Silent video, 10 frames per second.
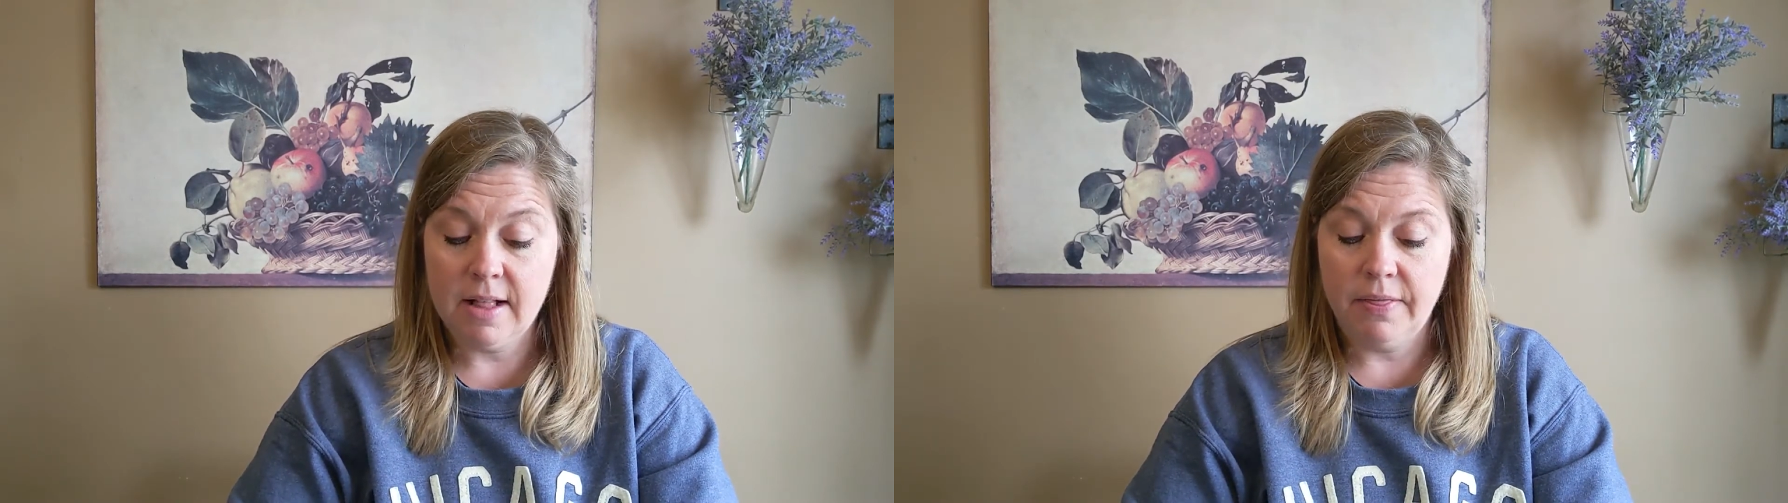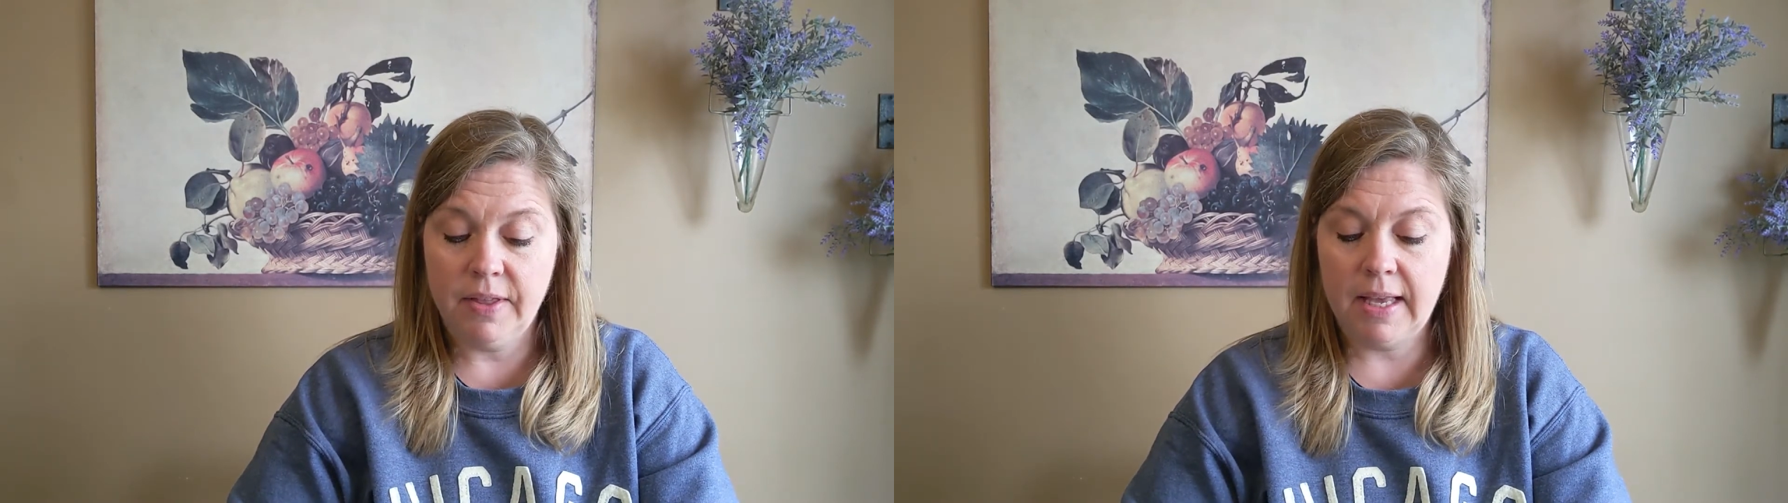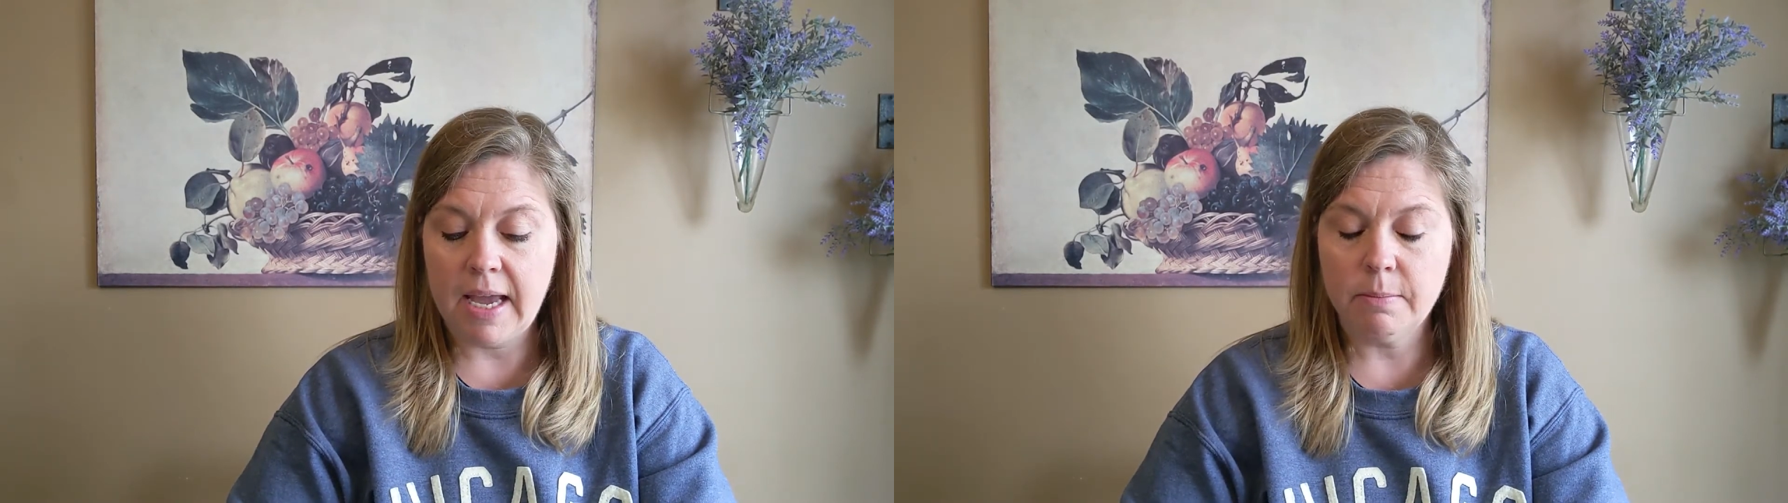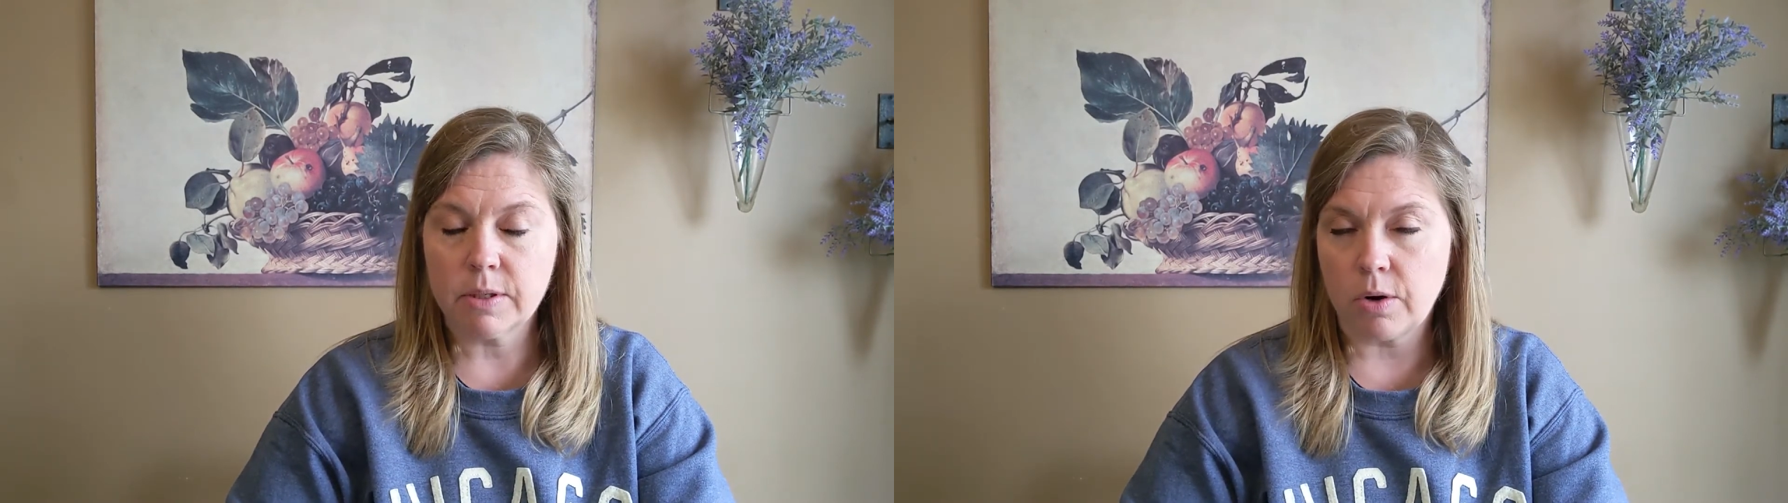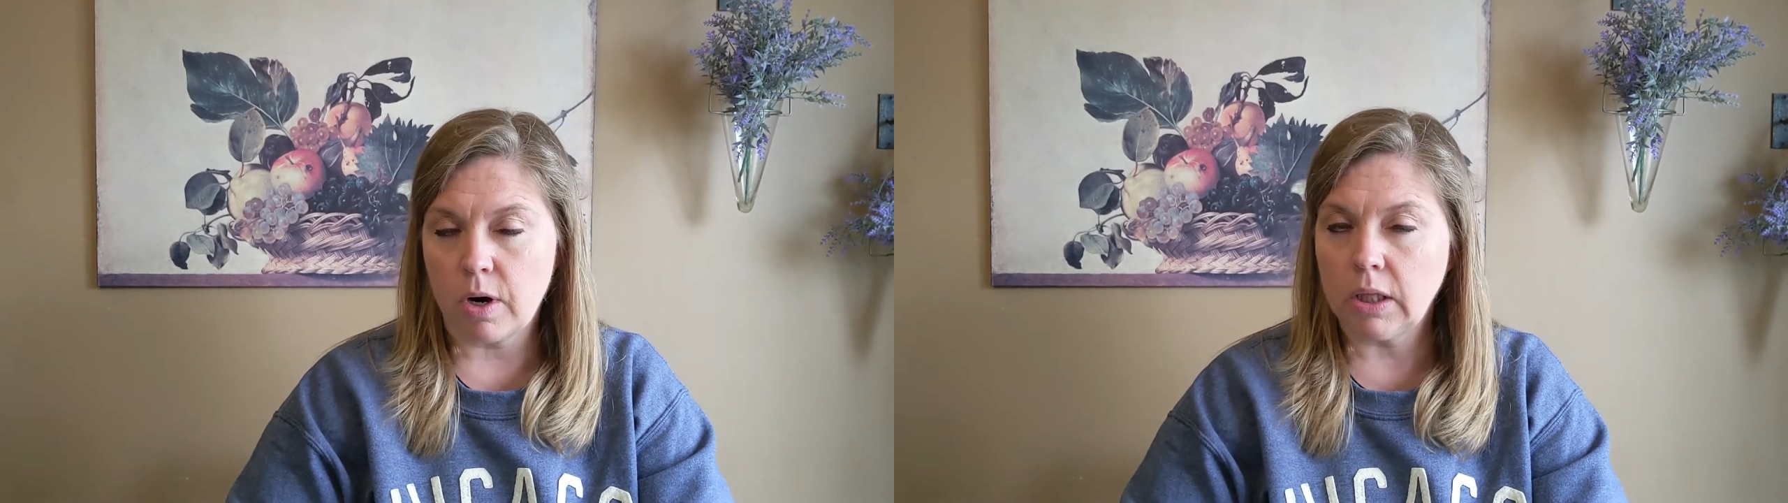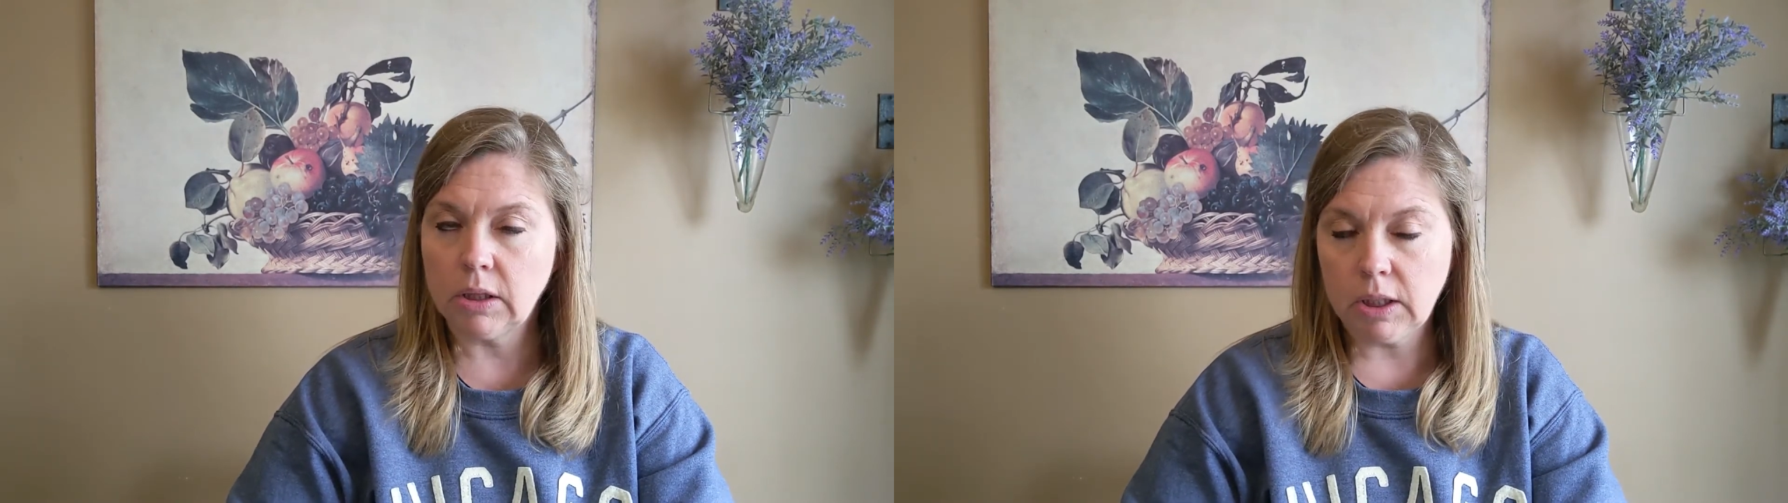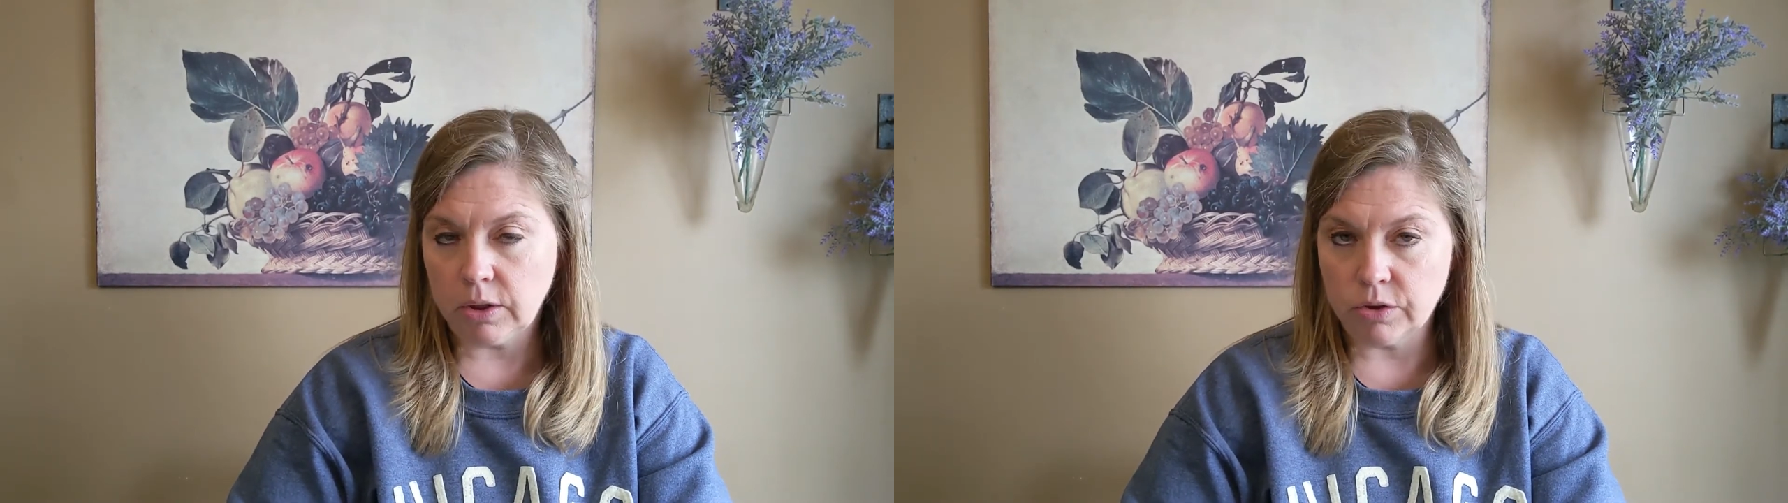"The games are a little